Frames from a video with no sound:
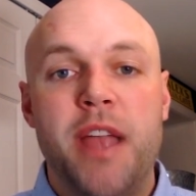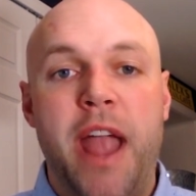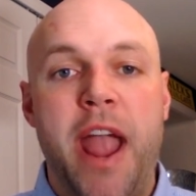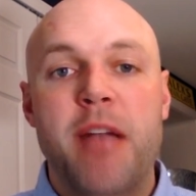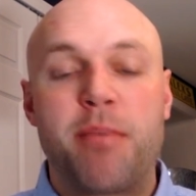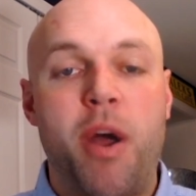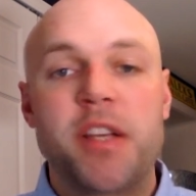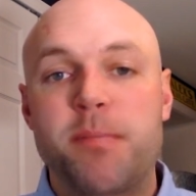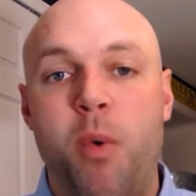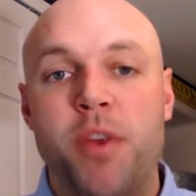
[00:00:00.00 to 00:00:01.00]
and
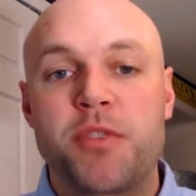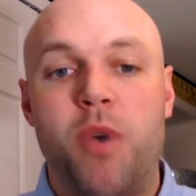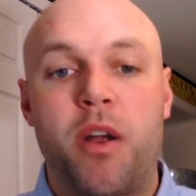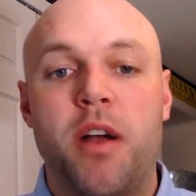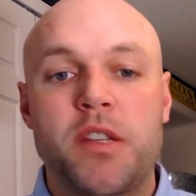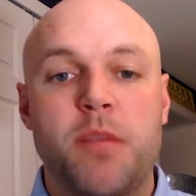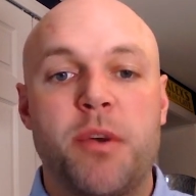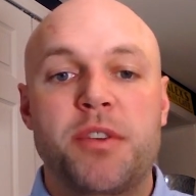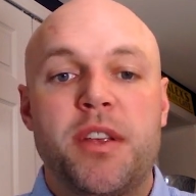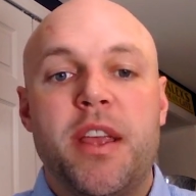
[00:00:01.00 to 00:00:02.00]
price points to our
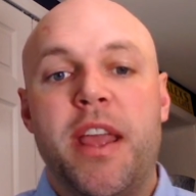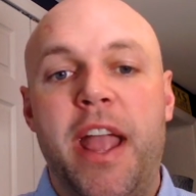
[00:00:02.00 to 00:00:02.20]
customers.